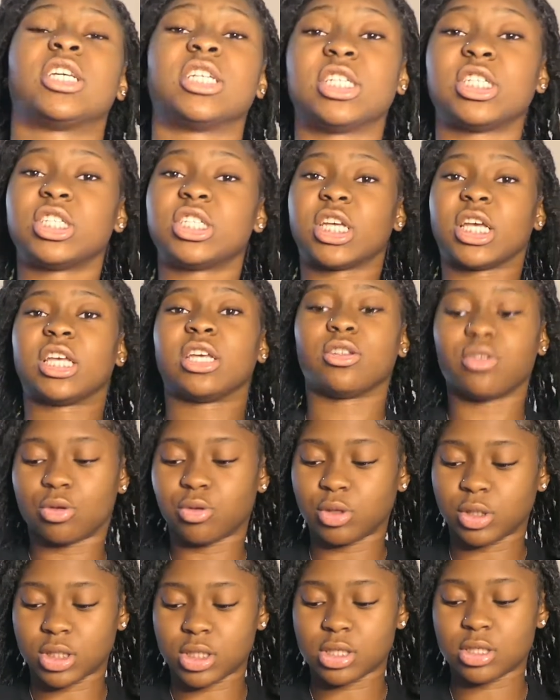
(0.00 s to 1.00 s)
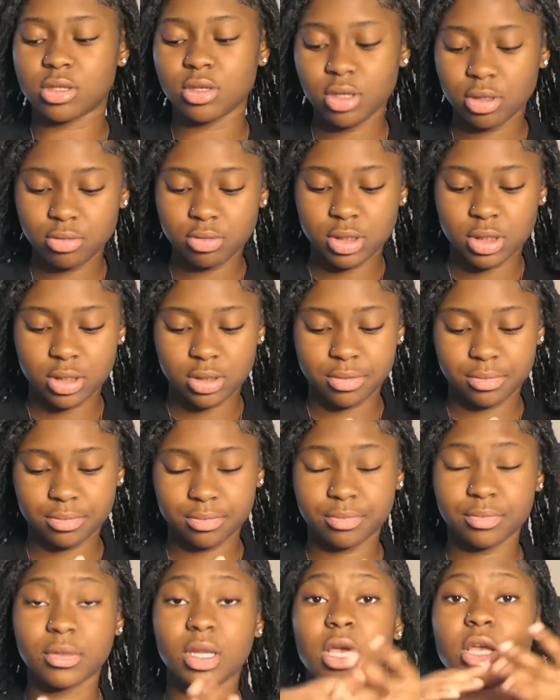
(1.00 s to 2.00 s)
shape and all that. You know what I'm saying?
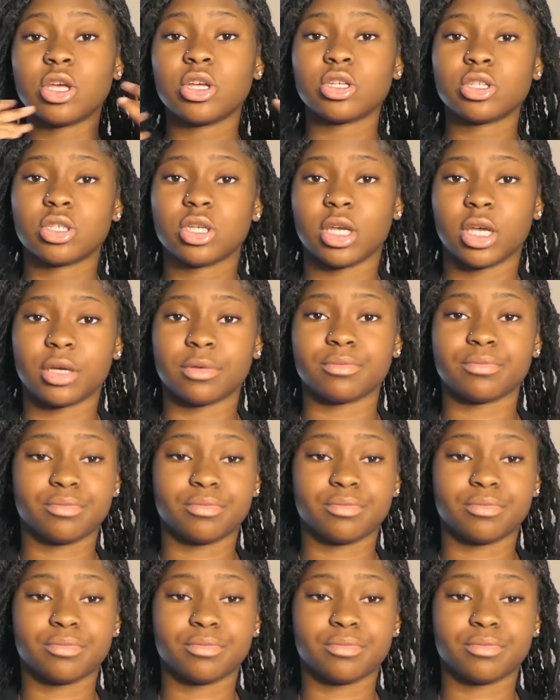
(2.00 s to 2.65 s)
So yeah,